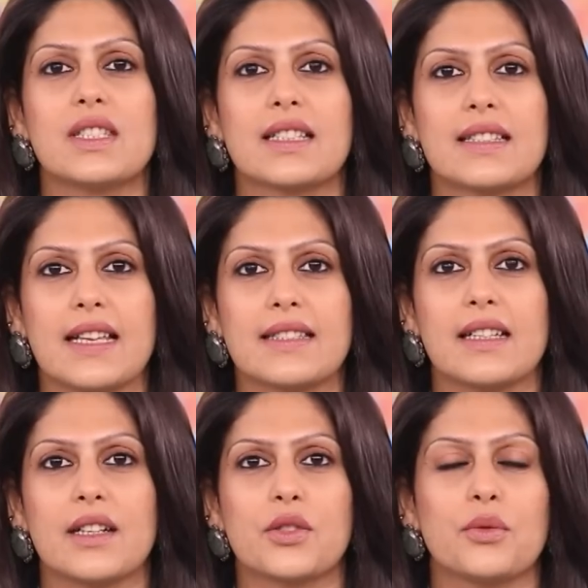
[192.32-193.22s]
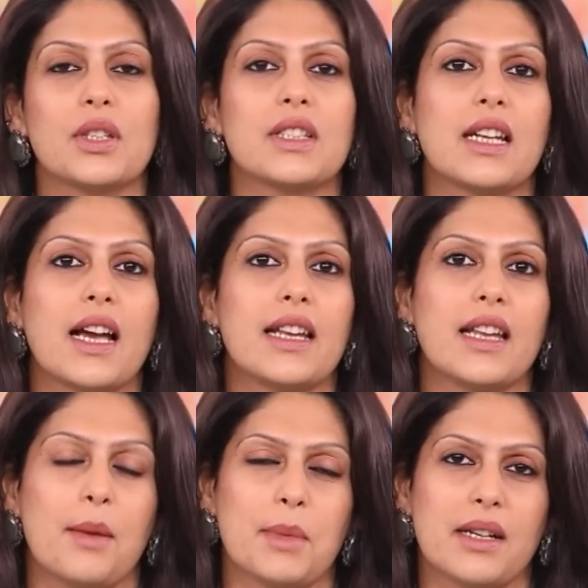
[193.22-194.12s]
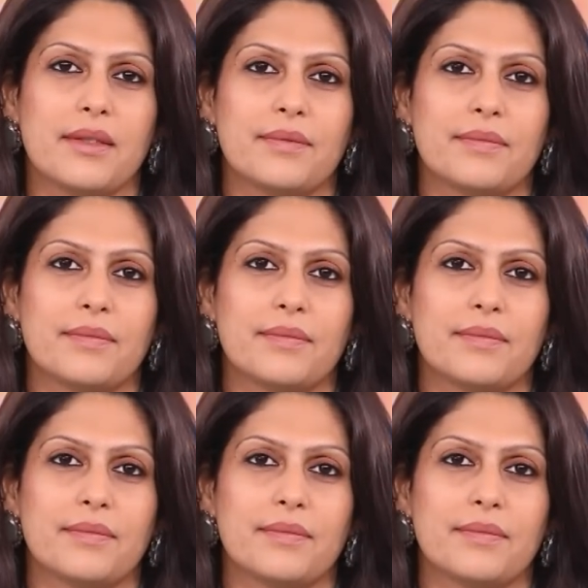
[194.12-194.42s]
successor to the Dalai Lama.